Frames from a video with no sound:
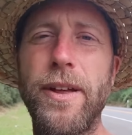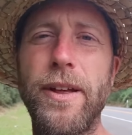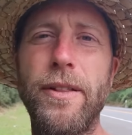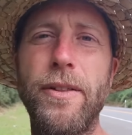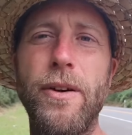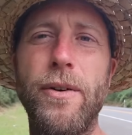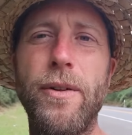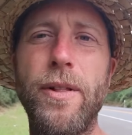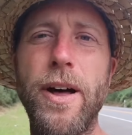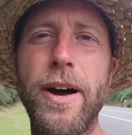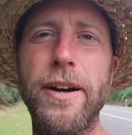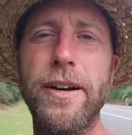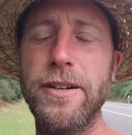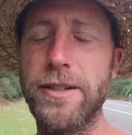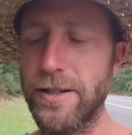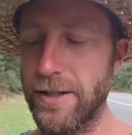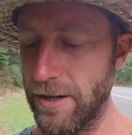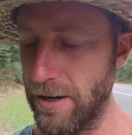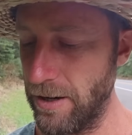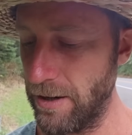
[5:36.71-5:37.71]
that no
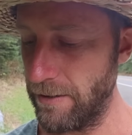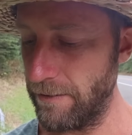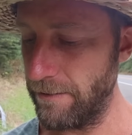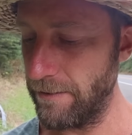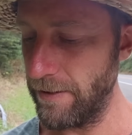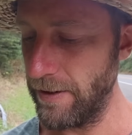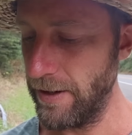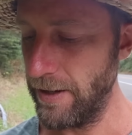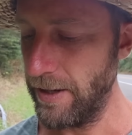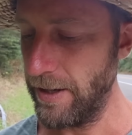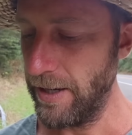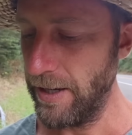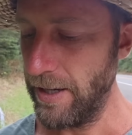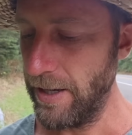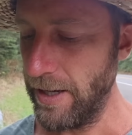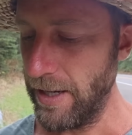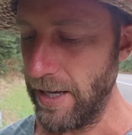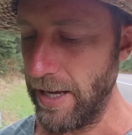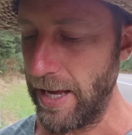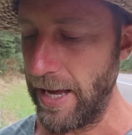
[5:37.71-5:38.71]
longer serve.
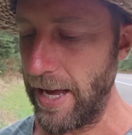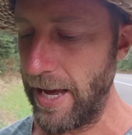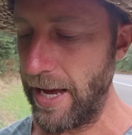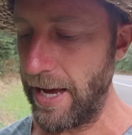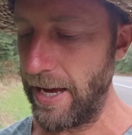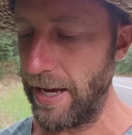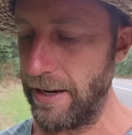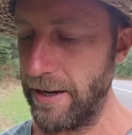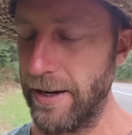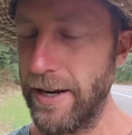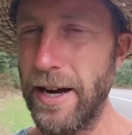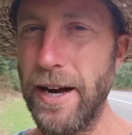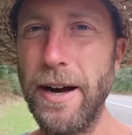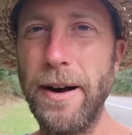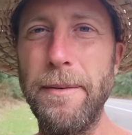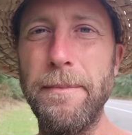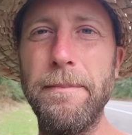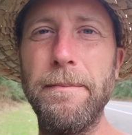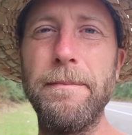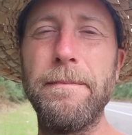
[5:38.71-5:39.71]
And
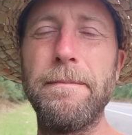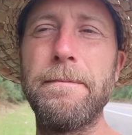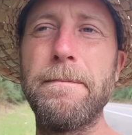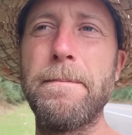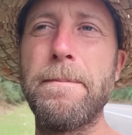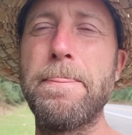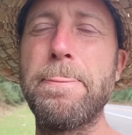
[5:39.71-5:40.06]
um,